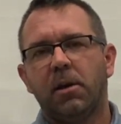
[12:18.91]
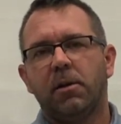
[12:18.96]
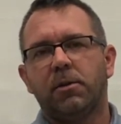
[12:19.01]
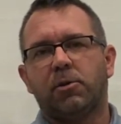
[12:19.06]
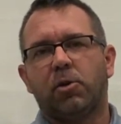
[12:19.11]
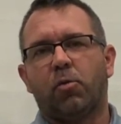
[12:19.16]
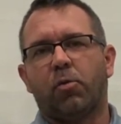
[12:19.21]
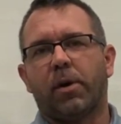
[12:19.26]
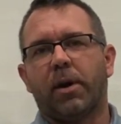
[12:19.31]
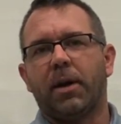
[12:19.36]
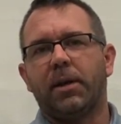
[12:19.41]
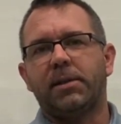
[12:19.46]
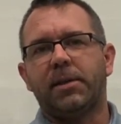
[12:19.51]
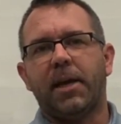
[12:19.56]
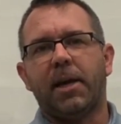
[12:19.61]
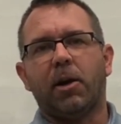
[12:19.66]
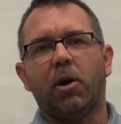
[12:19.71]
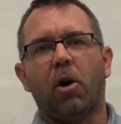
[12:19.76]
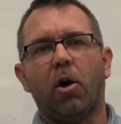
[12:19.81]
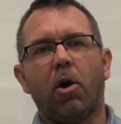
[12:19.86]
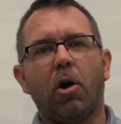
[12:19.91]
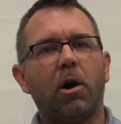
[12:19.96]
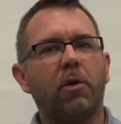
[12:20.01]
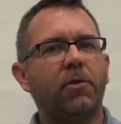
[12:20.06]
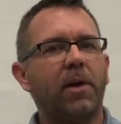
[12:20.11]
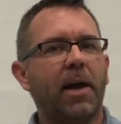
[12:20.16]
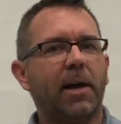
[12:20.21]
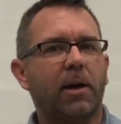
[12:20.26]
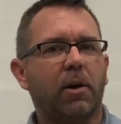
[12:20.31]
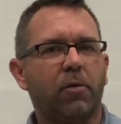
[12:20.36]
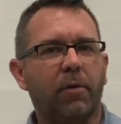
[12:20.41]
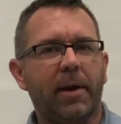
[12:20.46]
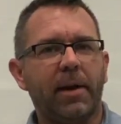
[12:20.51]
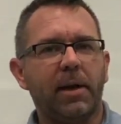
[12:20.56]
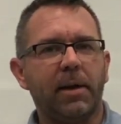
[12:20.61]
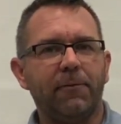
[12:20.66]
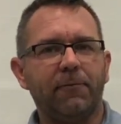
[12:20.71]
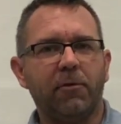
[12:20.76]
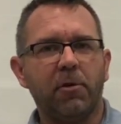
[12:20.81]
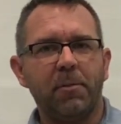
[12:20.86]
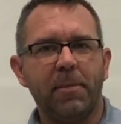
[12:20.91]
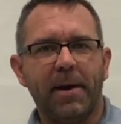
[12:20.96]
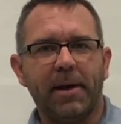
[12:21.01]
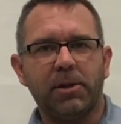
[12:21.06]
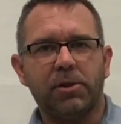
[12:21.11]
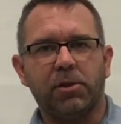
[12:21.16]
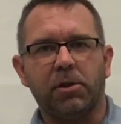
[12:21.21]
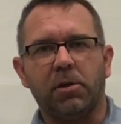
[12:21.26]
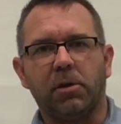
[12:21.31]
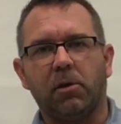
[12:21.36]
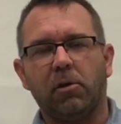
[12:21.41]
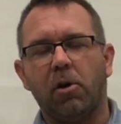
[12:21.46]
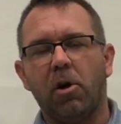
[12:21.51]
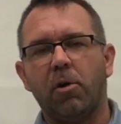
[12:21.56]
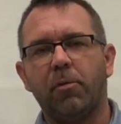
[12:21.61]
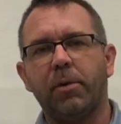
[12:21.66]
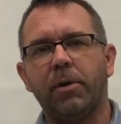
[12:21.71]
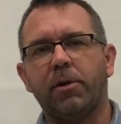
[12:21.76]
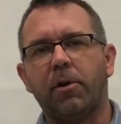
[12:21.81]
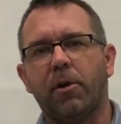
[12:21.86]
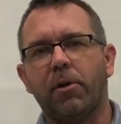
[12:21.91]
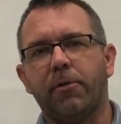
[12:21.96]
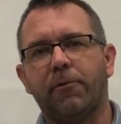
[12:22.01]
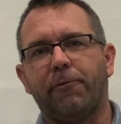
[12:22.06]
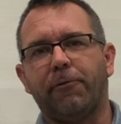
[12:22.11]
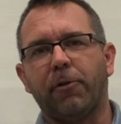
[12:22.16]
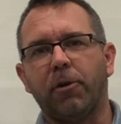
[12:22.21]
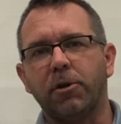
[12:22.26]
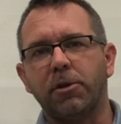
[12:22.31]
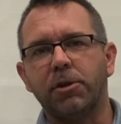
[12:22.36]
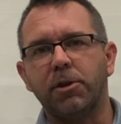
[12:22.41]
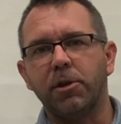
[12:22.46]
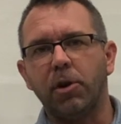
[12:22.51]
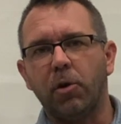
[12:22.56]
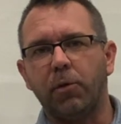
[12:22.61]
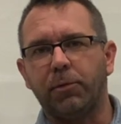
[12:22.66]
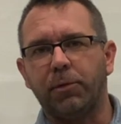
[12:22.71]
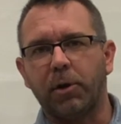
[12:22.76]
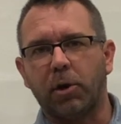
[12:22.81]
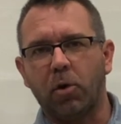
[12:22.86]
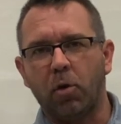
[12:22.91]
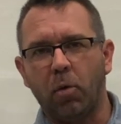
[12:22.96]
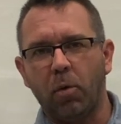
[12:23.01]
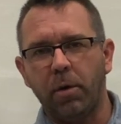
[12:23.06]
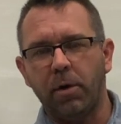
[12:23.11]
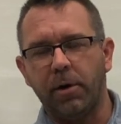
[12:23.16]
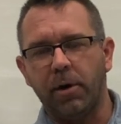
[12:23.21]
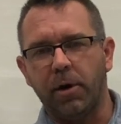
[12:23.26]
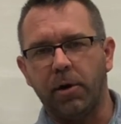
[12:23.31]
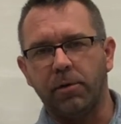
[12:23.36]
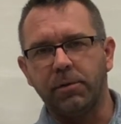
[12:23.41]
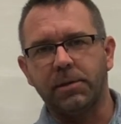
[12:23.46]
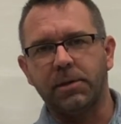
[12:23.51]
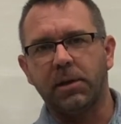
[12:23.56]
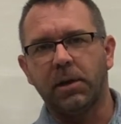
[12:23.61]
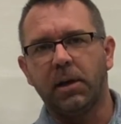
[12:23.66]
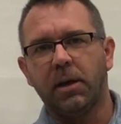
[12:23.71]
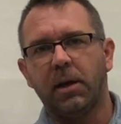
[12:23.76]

So we're going to take all that great information along with our first note, the quarter note,